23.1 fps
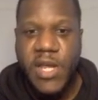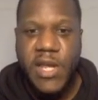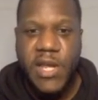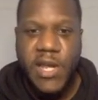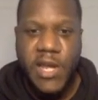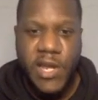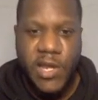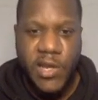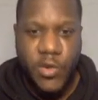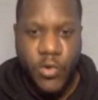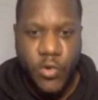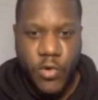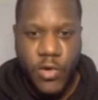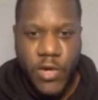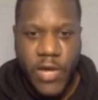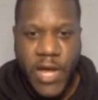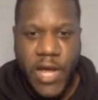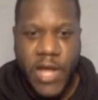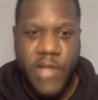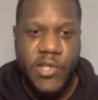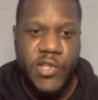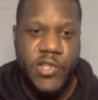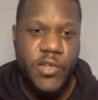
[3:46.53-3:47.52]
in
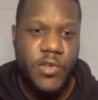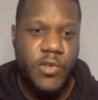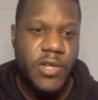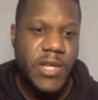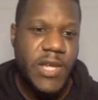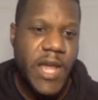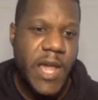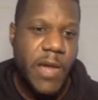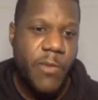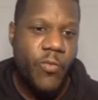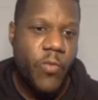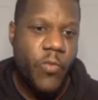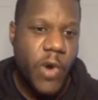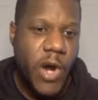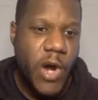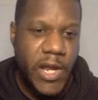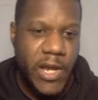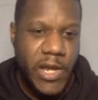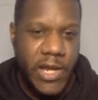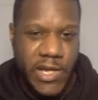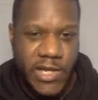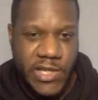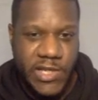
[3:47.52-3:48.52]
order to get
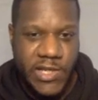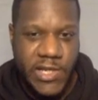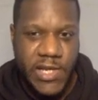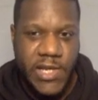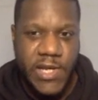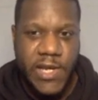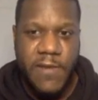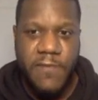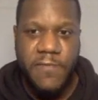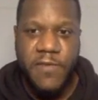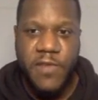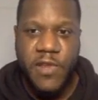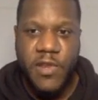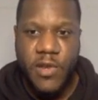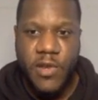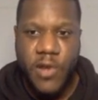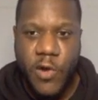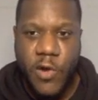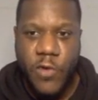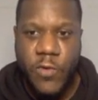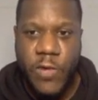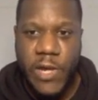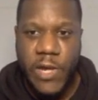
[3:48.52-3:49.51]
whitelisted. If you're
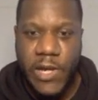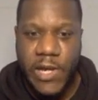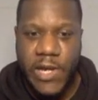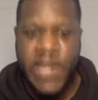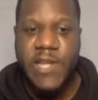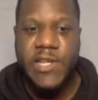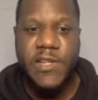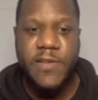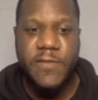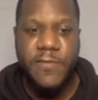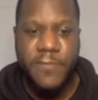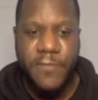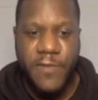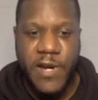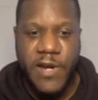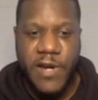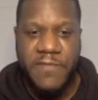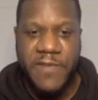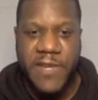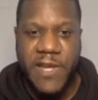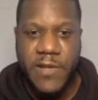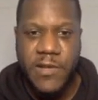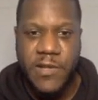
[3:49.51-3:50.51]
holding less than
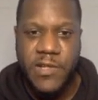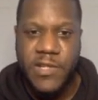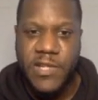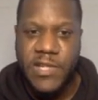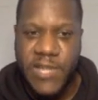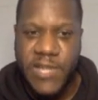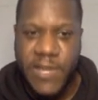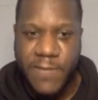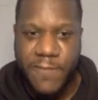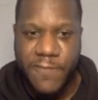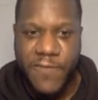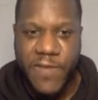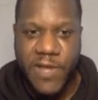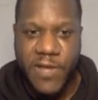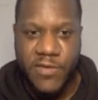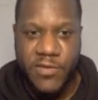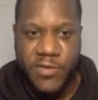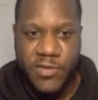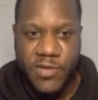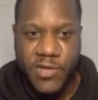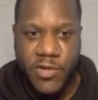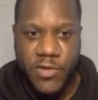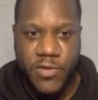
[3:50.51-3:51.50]
five thousand to ten
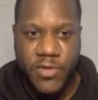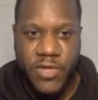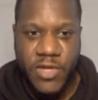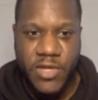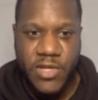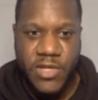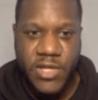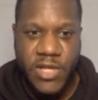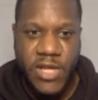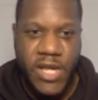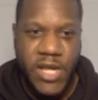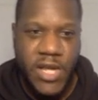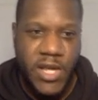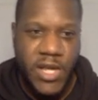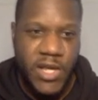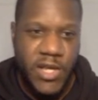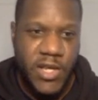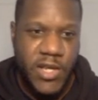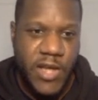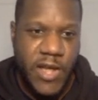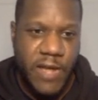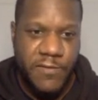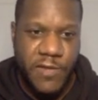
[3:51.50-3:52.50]
thousand tokens,
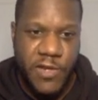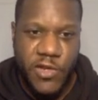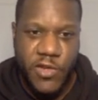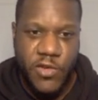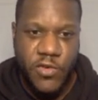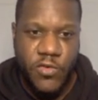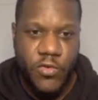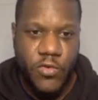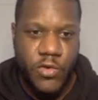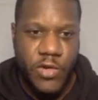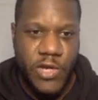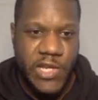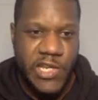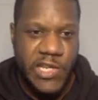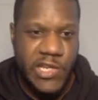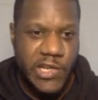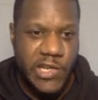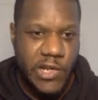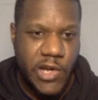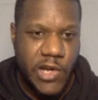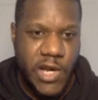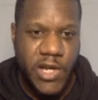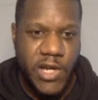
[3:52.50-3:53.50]
you have to do all this
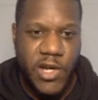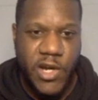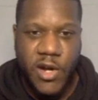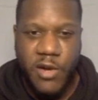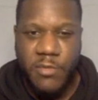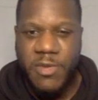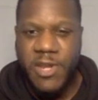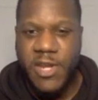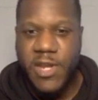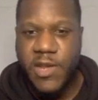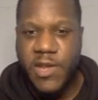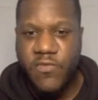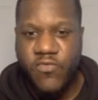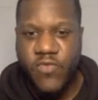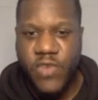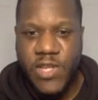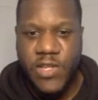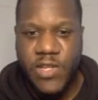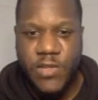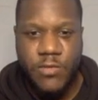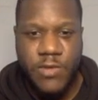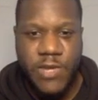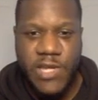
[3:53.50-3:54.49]
like, comment and
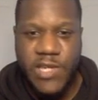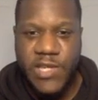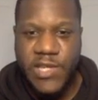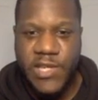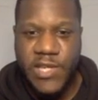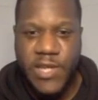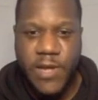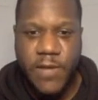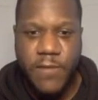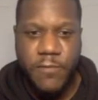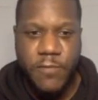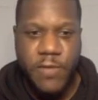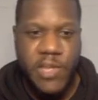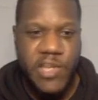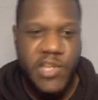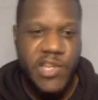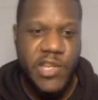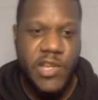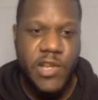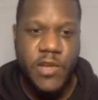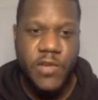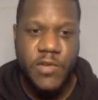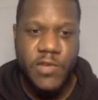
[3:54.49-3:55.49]
retweet stuff, which,
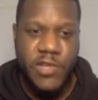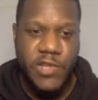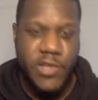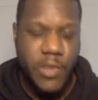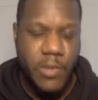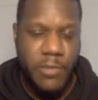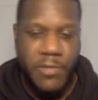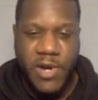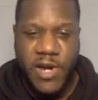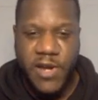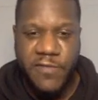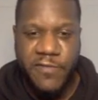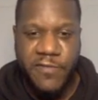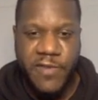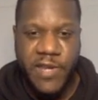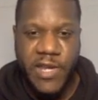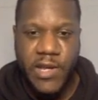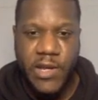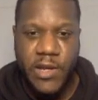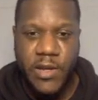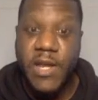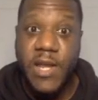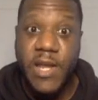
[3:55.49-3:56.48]
you know, is not my
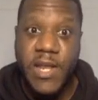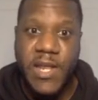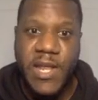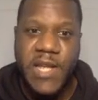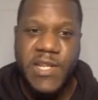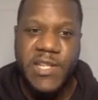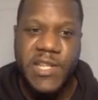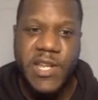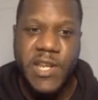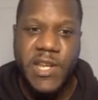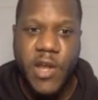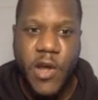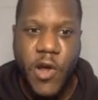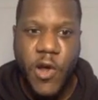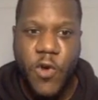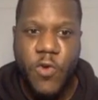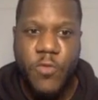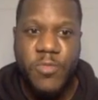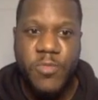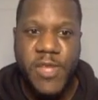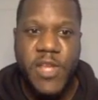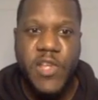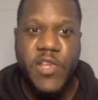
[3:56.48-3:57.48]
thing, and that's in the
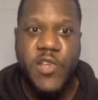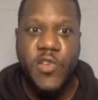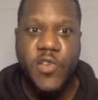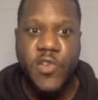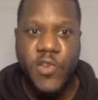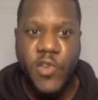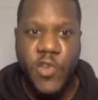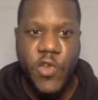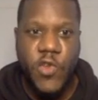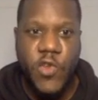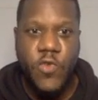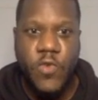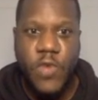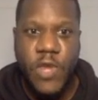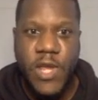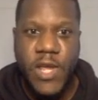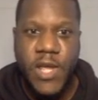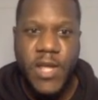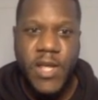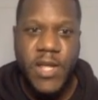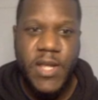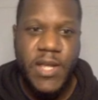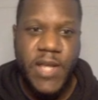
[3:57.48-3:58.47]
hope that you do
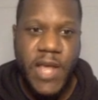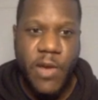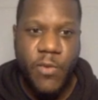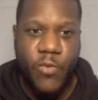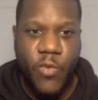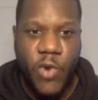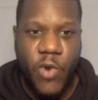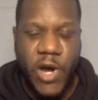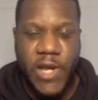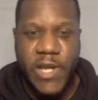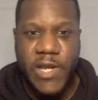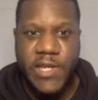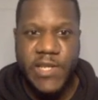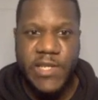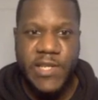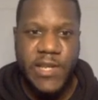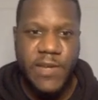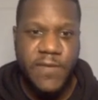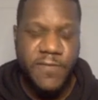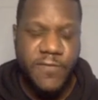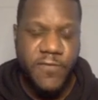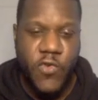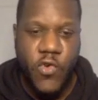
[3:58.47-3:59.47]
get
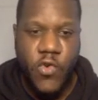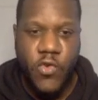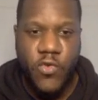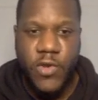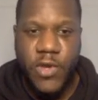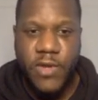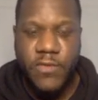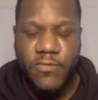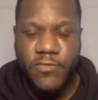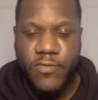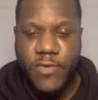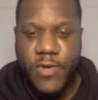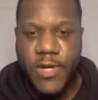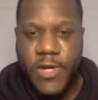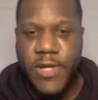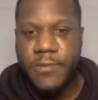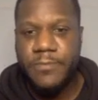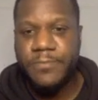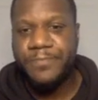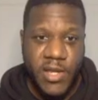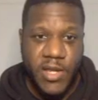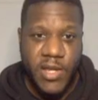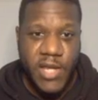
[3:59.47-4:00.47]
whitelisted for it, right?
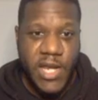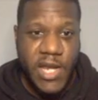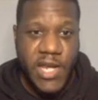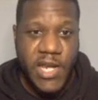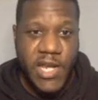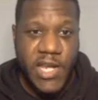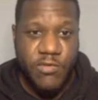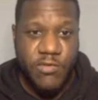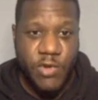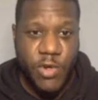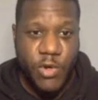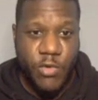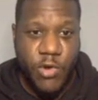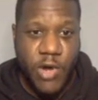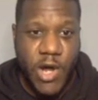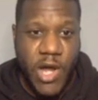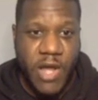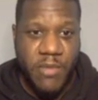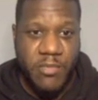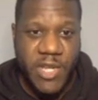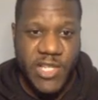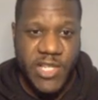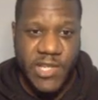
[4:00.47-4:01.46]
In these
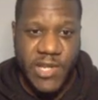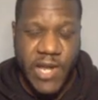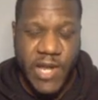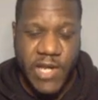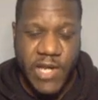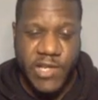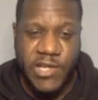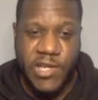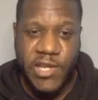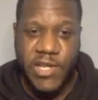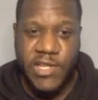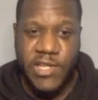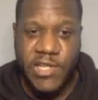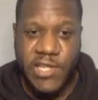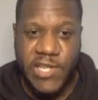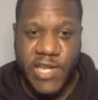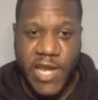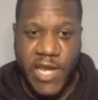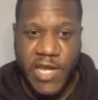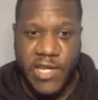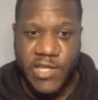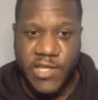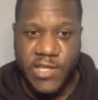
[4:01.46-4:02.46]
requirements, it actually
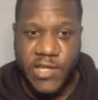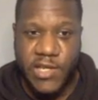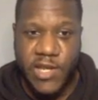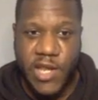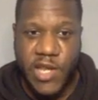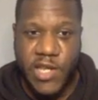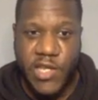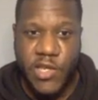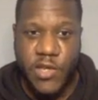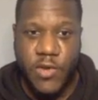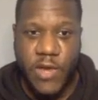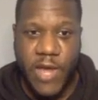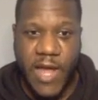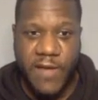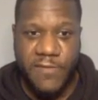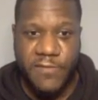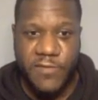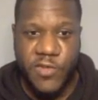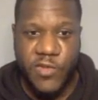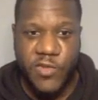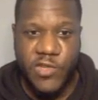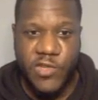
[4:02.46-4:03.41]
says that you have to